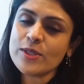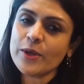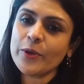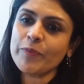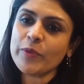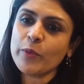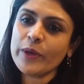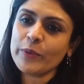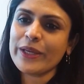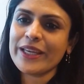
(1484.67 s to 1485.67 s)
So
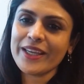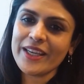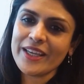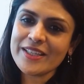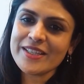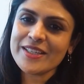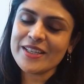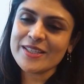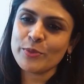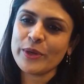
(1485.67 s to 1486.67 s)
what we eat
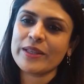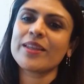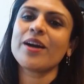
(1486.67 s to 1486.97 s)
is what